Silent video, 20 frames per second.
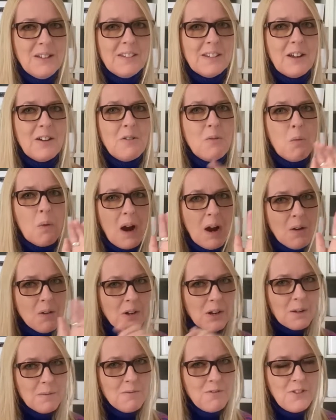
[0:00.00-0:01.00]
So
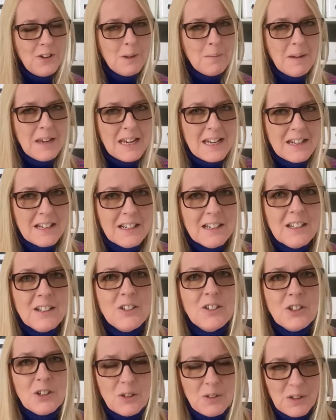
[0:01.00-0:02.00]
welcome Philomena
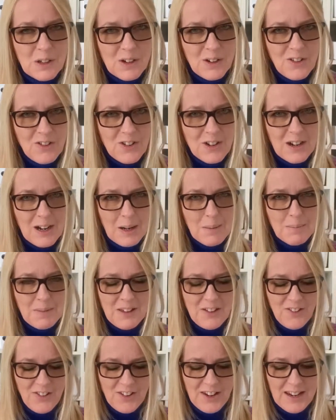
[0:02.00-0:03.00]
to the Cushion Club
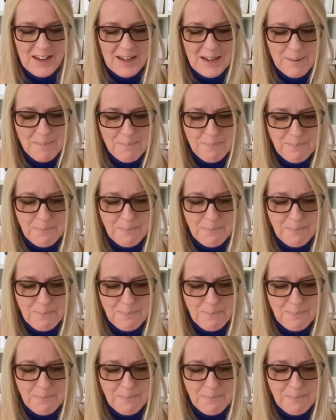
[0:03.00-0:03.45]
this year.